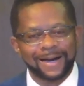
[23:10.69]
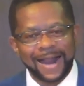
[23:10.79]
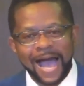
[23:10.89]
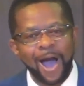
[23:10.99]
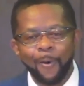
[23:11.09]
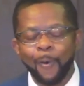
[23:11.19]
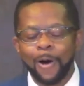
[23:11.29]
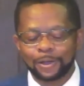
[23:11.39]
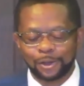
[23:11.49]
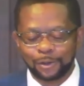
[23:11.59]
And I
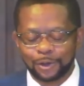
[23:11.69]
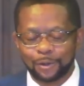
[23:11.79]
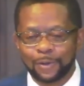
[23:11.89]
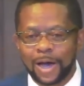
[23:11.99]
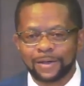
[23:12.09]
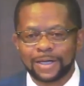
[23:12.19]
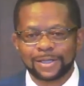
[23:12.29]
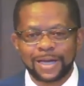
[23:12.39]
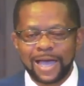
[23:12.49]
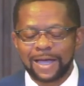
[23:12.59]
want you to
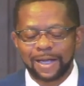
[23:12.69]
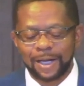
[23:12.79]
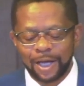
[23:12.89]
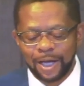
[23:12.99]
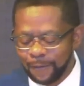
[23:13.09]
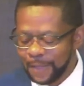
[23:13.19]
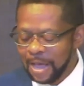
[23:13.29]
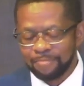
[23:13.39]
understand and hear